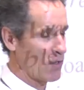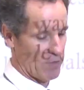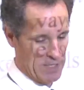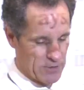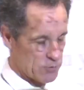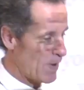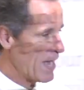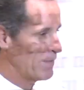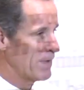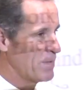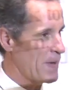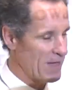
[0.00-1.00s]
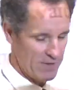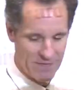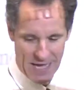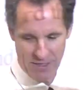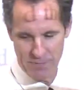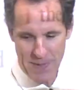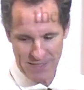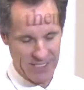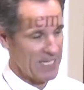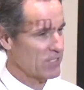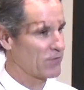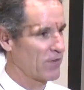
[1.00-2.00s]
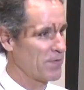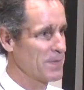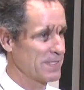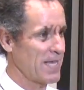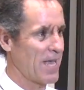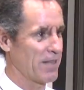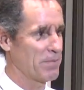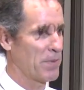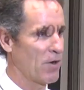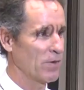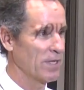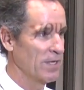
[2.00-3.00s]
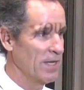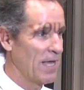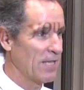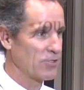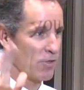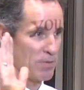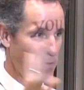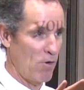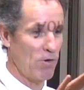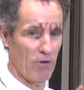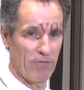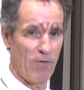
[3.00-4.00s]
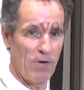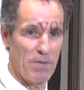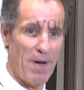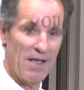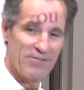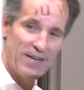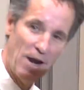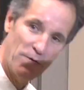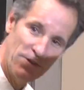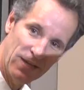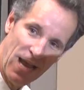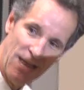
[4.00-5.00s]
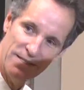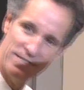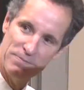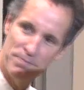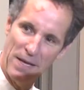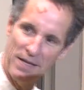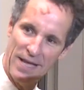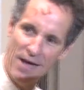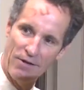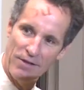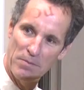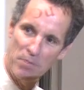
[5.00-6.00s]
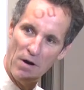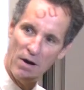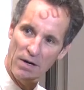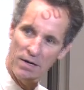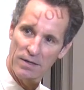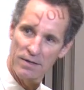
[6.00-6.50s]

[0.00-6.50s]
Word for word: so it's right about, you're about 6 foot from the side of the boat. And so the boat goes 40 miles an hour, and you kind of just belly out on the bar.